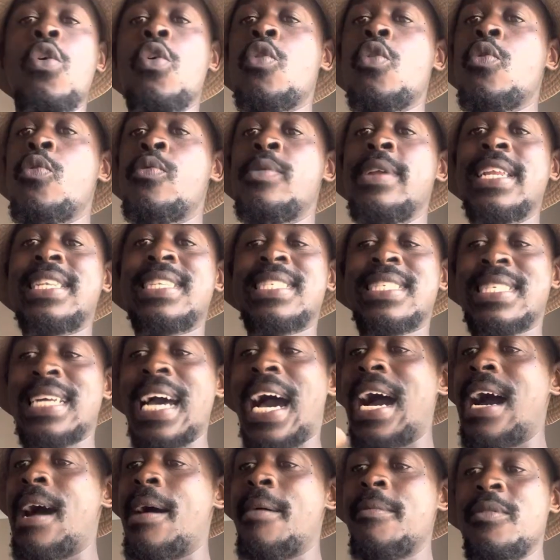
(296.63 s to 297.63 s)
When it
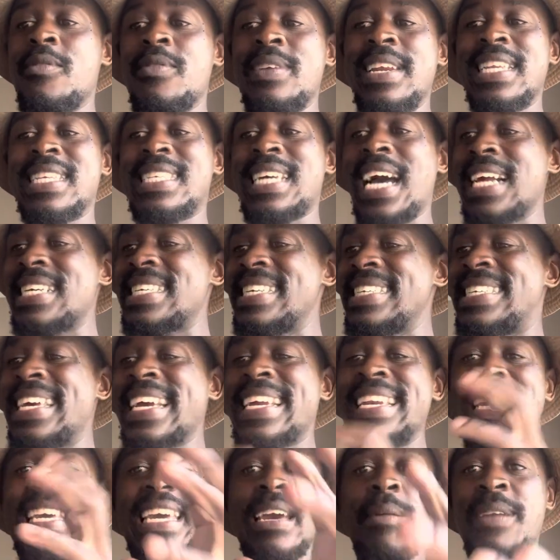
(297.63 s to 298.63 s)
touch and
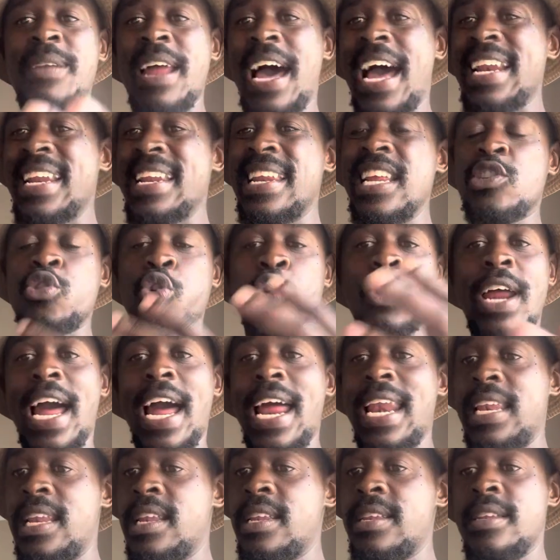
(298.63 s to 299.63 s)
technique him now,
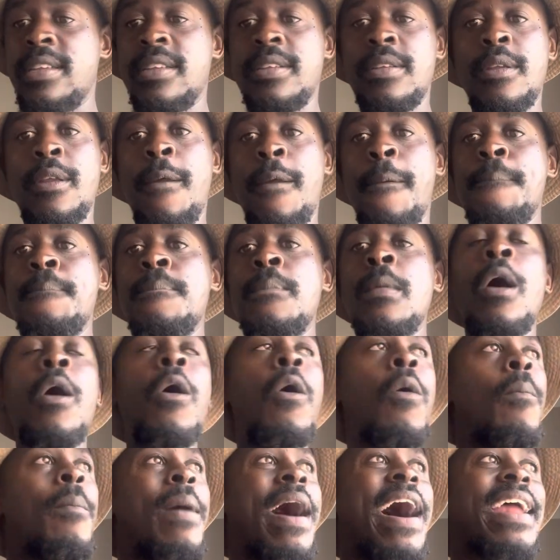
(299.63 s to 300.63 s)
natural.
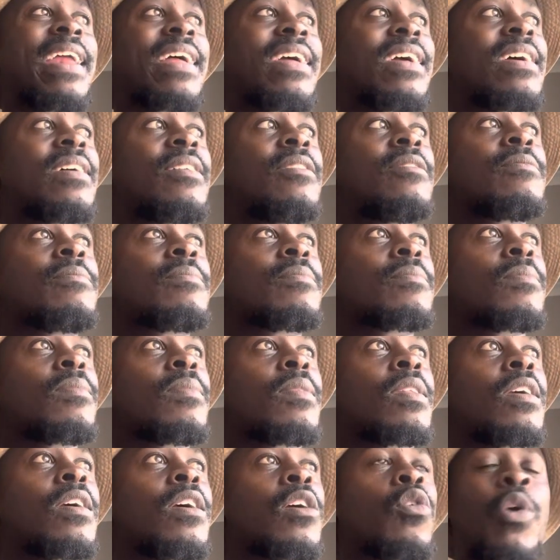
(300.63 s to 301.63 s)
But
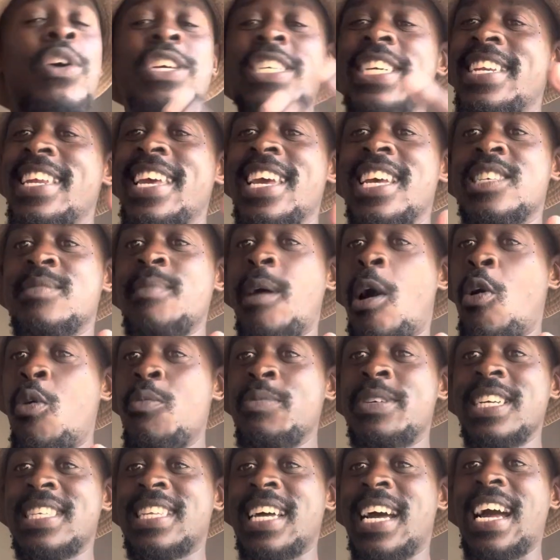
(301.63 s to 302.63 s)
question is, ba
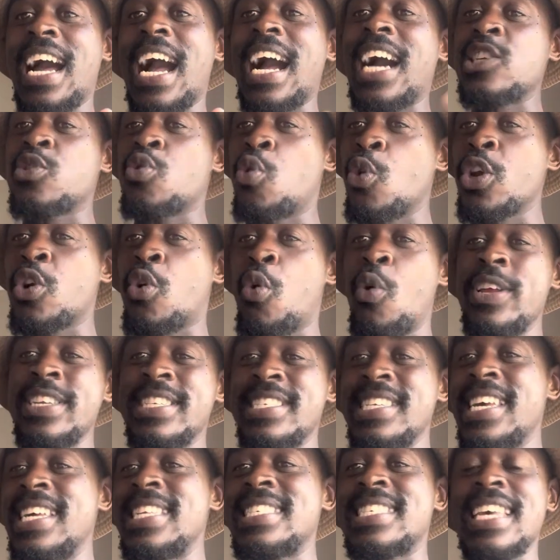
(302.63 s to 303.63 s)
umshita akaskori goal is
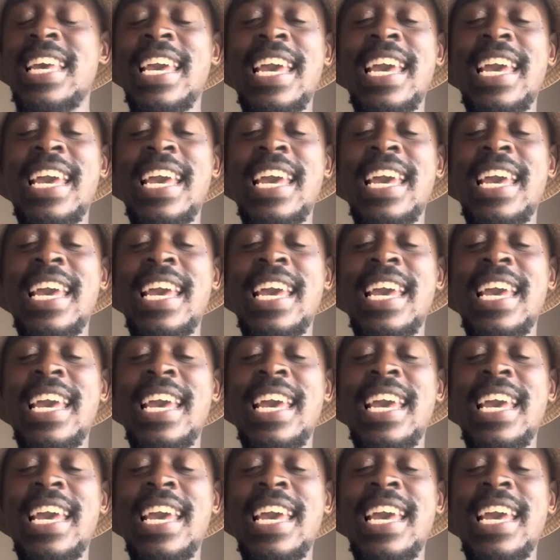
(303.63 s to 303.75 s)
needs.